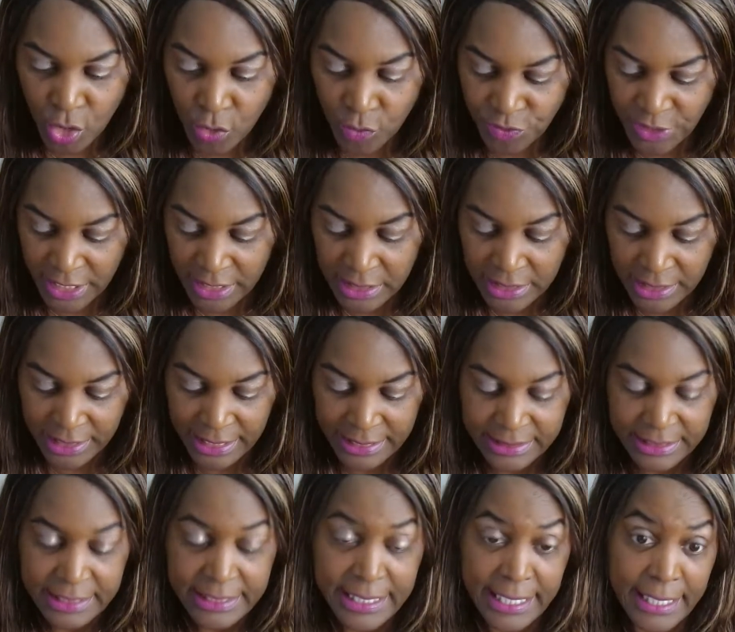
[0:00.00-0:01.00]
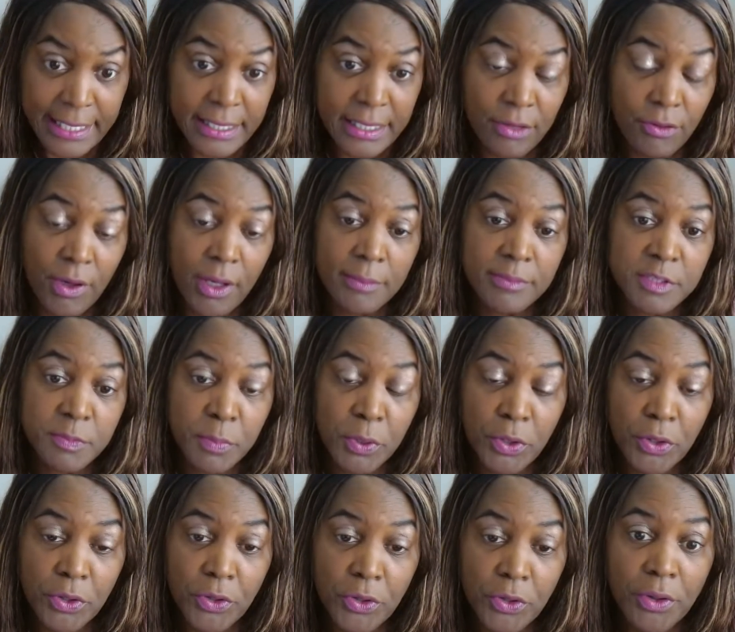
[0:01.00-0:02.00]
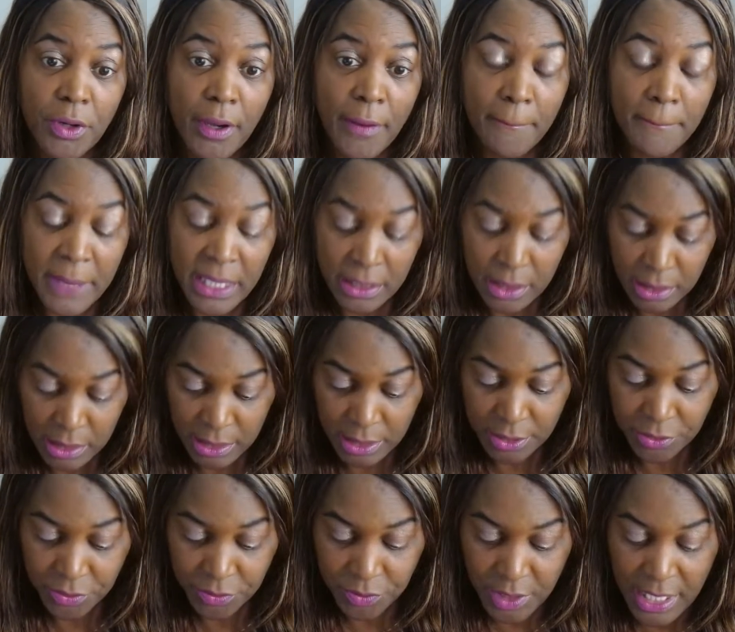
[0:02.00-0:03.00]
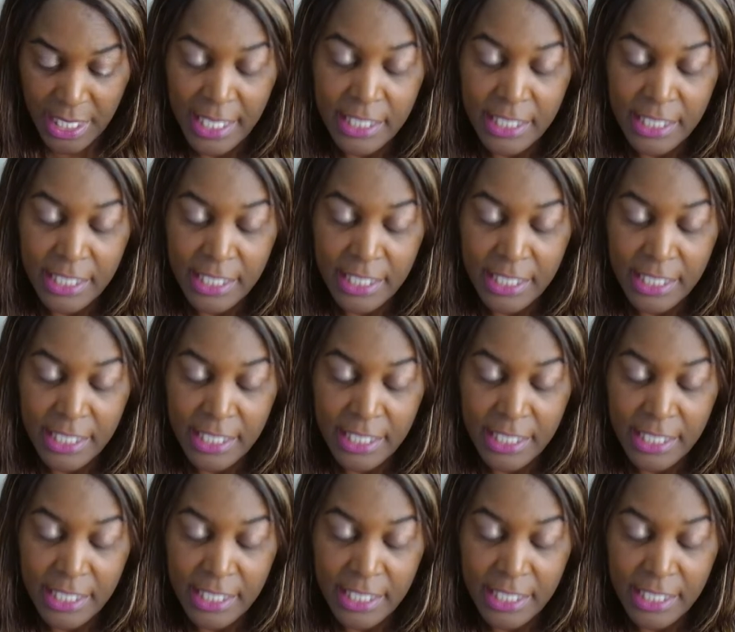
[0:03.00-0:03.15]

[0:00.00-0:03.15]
They look at the nanograms per milliliter.